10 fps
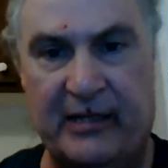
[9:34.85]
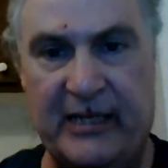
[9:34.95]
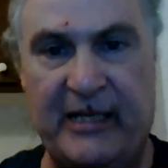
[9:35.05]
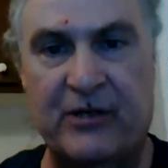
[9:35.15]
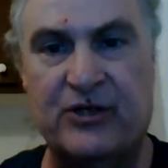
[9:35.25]

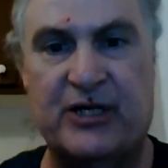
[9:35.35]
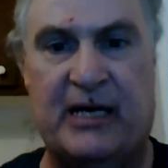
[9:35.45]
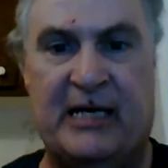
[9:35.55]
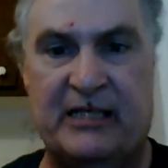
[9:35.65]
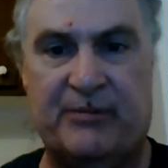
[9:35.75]
cleaners in
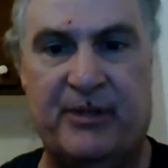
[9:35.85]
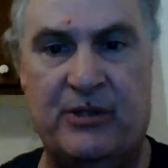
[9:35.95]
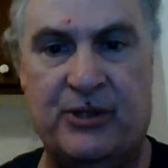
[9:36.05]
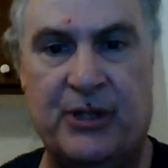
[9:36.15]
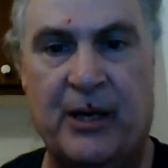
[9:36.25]

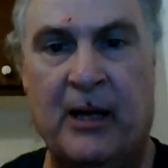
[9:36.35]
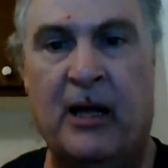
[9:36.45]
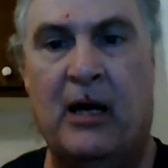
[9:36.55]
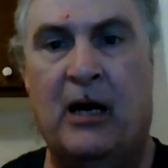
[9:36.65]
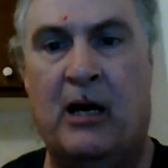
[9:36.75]
hospitals
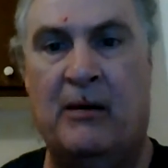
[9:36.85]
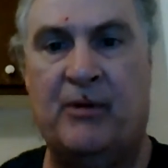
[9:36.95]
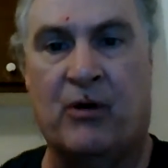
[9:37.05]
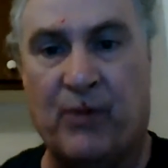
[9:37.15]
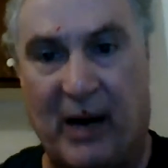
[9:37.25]

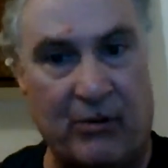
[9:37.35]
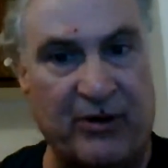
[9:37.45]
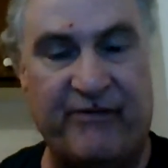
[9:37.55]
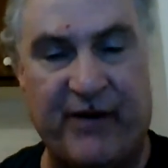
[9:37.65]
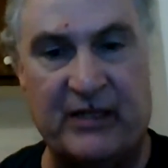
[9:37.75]
around
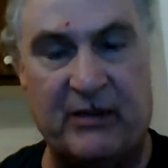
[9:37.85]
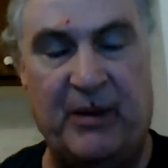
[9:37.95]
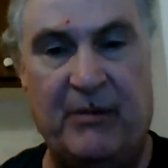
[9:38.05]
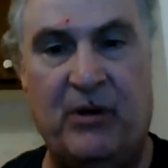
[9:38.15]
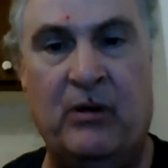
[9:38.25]
infected
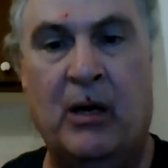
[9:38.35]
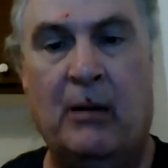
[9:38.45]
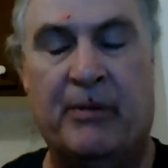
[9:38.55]
people.